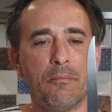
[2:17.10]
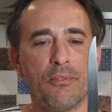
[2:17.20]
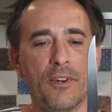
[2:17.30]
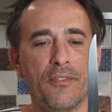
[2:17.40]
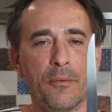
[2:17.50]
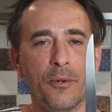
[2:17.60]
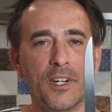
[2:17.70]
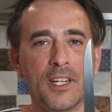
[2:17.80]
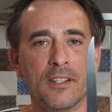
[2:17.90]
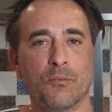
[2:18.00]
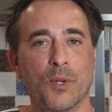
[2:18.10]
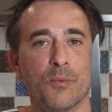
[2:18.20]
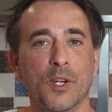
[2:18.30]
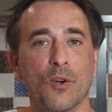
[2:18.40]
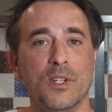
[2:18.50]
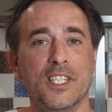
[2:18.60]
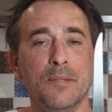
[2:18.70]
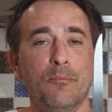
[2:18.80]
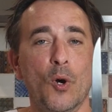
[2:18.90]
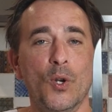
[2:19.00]
preferably what we call
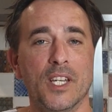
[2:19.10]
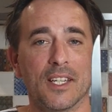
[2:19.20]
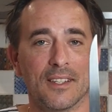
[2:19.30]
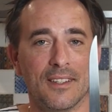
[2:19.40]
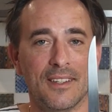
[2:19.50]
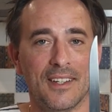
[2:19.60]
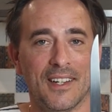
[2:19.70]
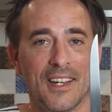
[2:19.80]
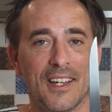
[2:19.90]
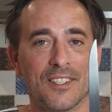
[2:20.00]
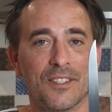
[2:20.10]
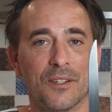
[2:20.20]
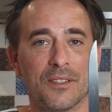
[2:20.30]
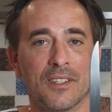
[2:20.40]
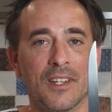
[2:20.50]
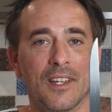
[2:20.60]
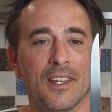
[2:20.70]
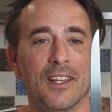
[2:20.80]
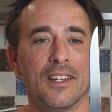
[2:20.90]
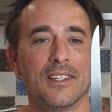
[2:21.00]
deboning. So
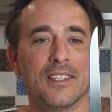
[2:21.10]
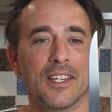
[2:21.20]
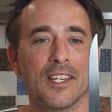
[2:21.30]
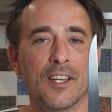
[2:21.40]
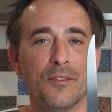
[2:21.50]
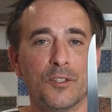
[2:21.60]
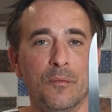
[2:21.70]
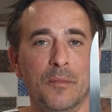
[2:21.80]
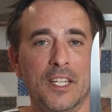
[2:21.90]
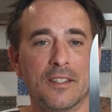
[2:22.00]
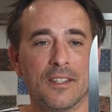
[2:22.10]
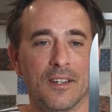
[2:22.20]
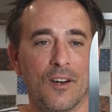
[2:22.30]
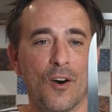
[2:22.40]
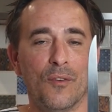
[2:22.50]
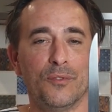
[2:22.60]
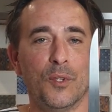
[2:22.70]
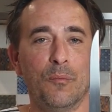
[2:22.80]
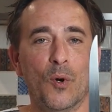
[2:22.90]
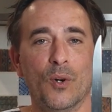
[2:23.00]
taking up the meat of
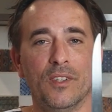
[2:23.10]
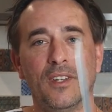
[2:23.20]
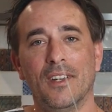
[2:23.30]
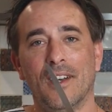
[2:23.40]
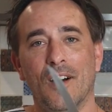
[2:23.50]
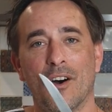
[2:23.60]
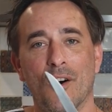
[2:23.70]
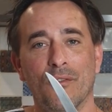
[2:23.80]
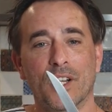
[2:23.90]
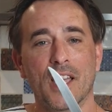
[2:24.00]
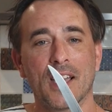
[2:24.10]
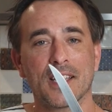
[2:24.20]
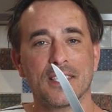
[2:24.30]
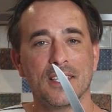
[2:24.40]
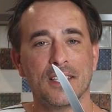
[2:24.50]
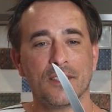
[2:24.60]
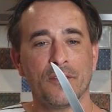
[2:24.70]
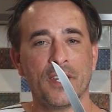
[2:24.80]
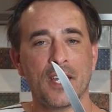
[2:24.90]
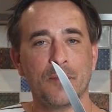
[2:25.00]
the bone of the carcasses
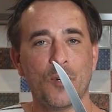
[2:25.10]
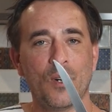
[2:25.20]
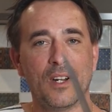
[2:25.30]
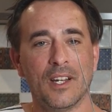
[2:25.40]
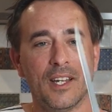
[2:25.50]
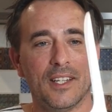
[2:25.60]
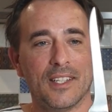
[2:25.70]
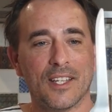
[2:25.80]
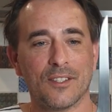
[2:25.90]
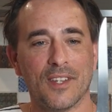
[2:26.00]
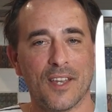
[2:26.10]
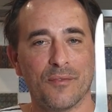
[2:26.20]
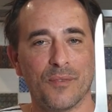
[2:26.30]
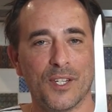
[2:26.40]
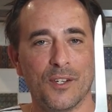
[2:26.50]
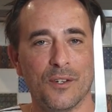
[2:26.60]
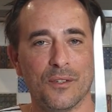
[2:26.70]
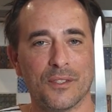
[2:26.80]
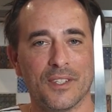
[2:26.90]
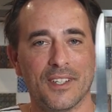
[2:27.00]
of an animal, and that's the knife we
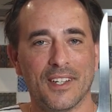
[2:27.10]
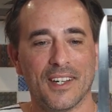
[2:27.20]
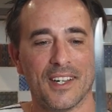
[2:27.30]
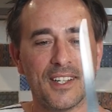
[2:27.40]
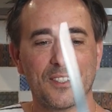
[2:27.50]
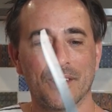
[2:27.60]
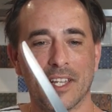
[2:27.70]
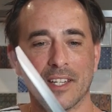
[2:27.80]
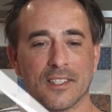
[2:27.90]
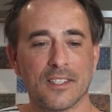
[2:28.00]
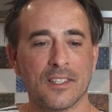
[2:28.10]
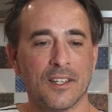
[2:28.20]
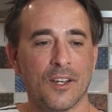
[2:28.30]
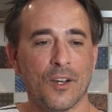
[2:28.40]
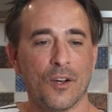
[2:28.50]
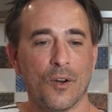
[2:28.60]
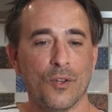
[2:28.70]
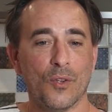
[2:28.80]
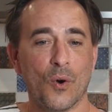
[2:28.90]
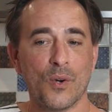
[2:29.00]
use. So that's
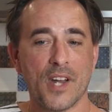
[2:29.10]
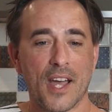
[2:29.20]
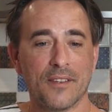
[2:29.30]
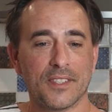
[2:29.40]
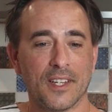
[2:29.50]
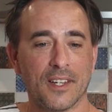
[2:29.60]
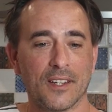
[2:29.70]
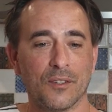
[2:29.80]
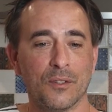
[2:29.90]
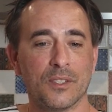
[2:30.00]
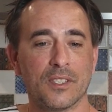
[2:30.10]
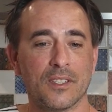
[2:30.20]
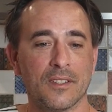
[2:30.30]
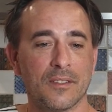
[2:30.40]
an old knife that I use